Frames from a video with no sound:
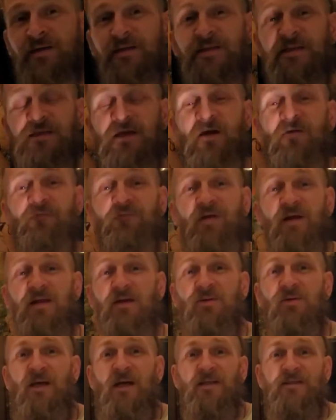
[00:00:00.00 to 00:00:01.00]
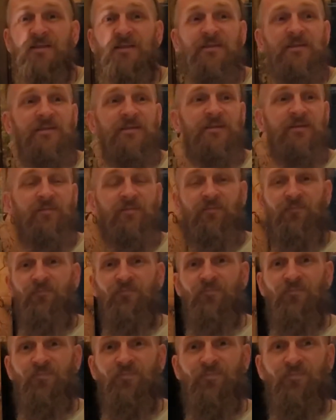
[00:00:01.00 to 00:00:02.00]
to start video lessons.
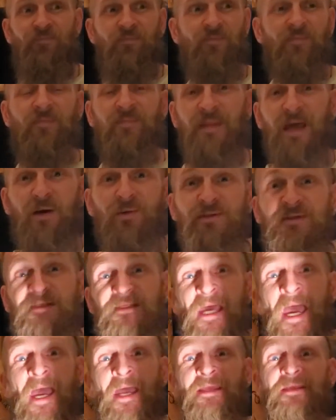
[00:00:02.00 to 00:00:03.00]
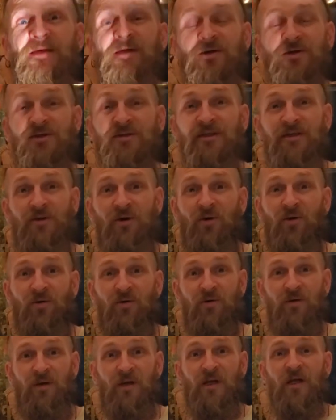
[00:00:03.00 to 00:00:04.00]
That was 10 years ago.
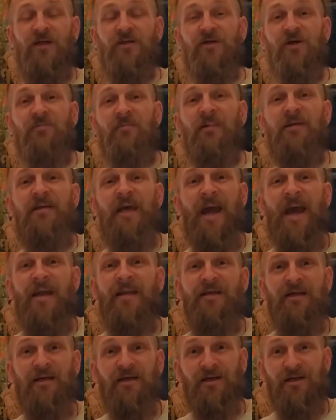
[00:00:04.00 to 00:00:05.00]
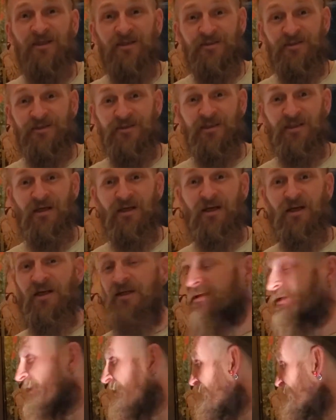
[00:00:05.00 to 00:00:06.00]
It took me 10 years to get